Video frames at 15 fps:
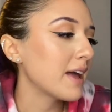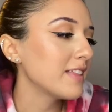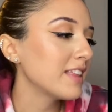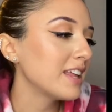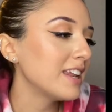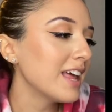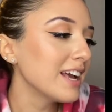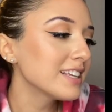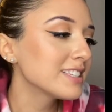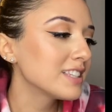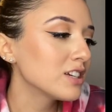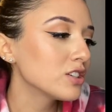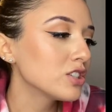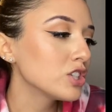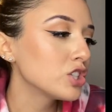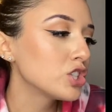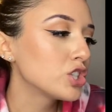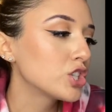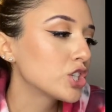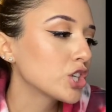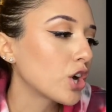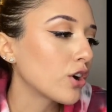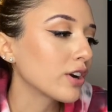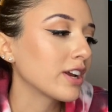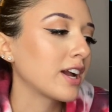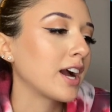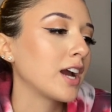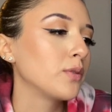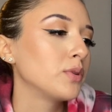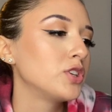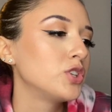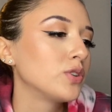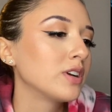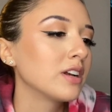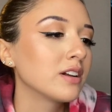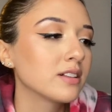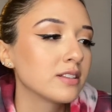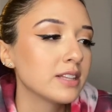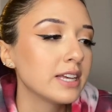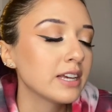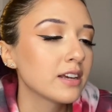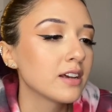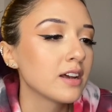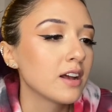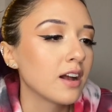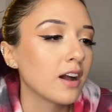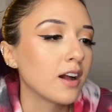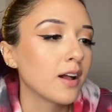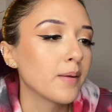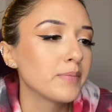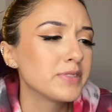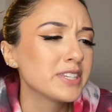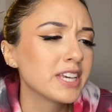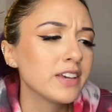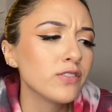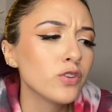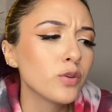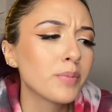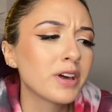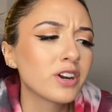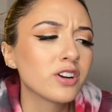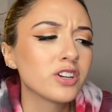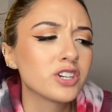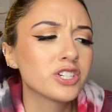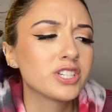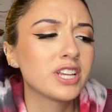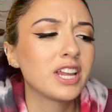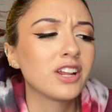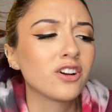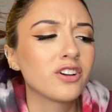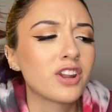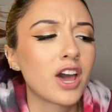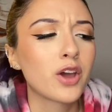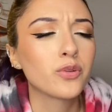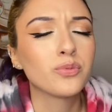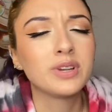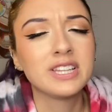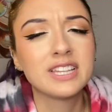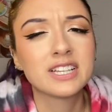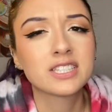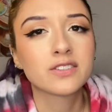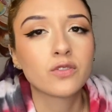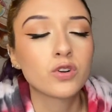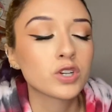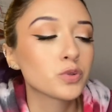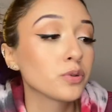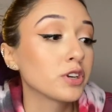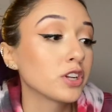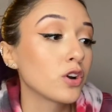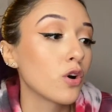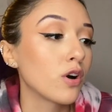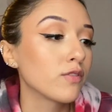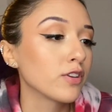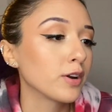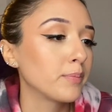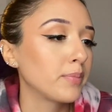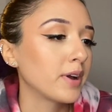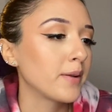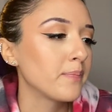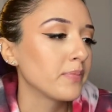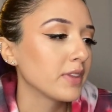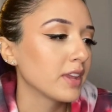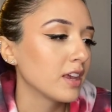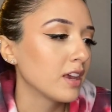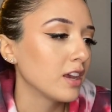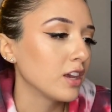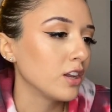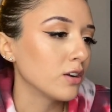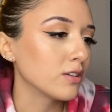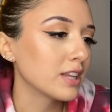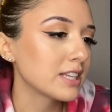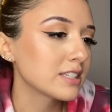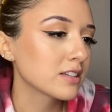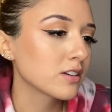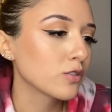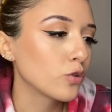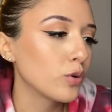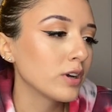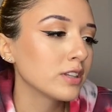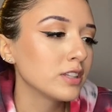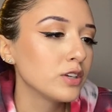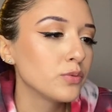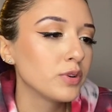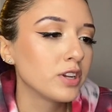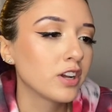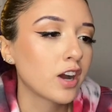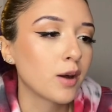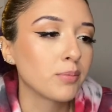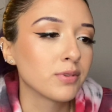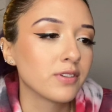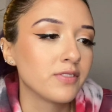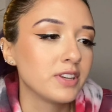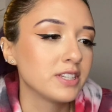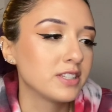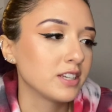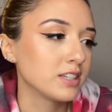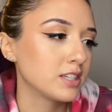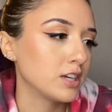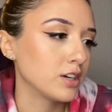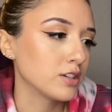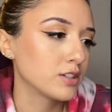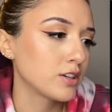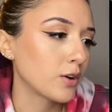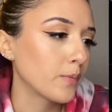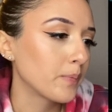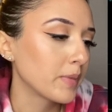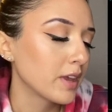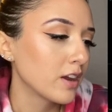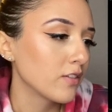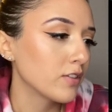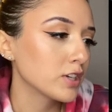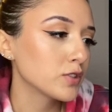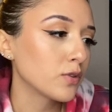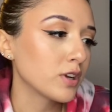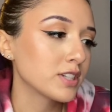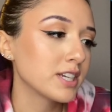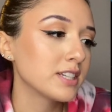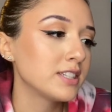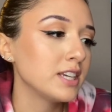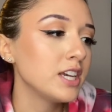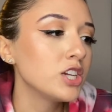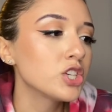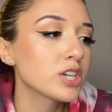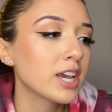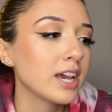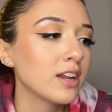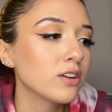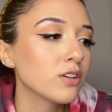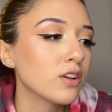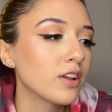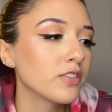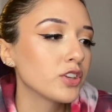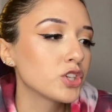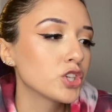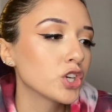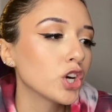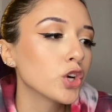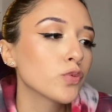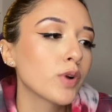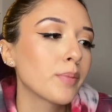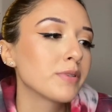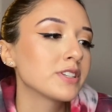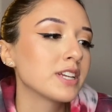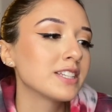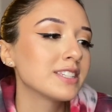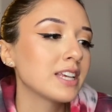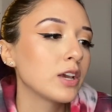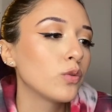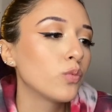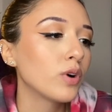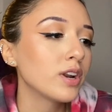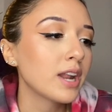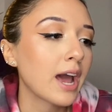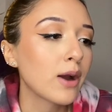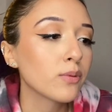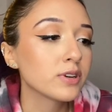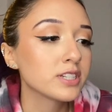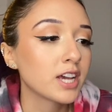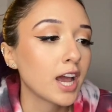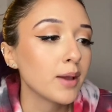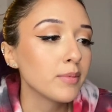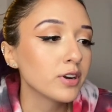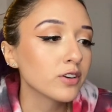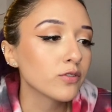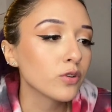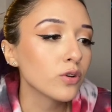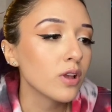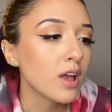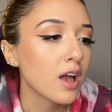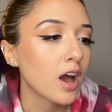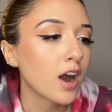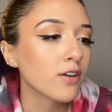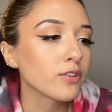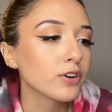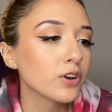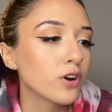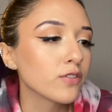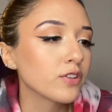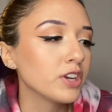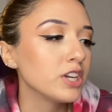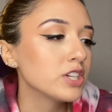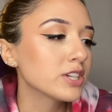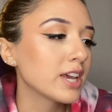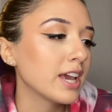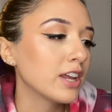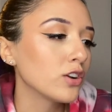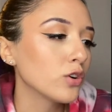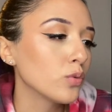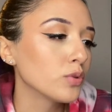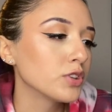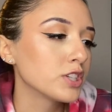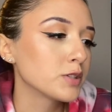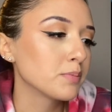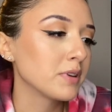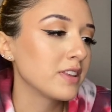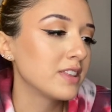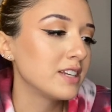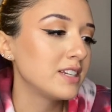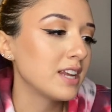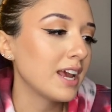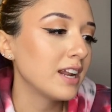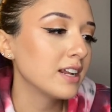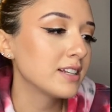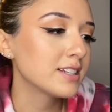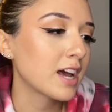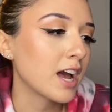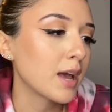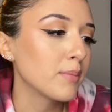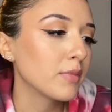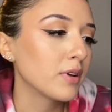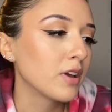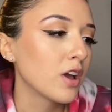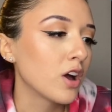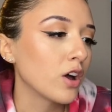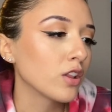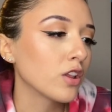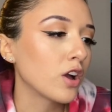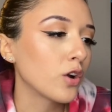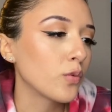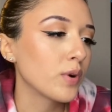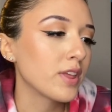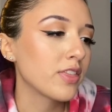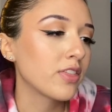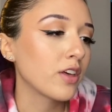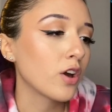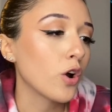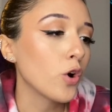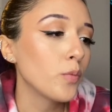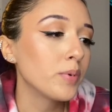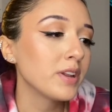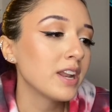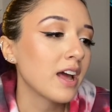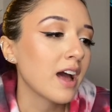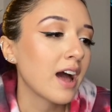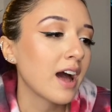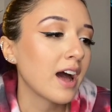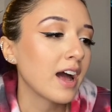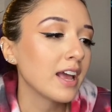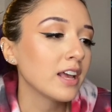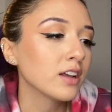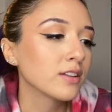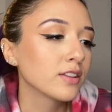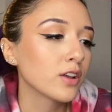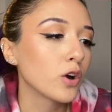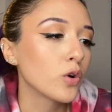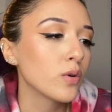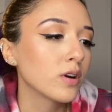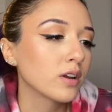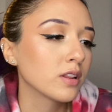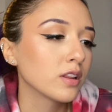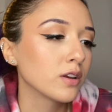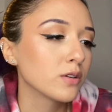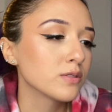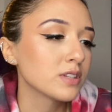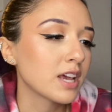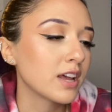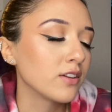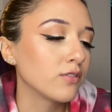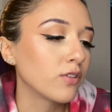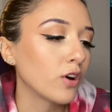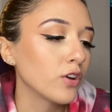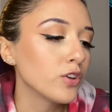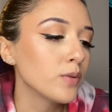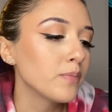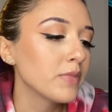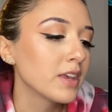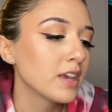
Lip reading: And then next there's this chart guide which you can click to give you a better understanding on how to read this. Of course, we're going to go over it, but let's quickly read a couple of these things here. So first of all, it says each candle on the chart represents a 1-hour time interval. Hovering over each candle will display the data time along with open, high, low, close, and volume.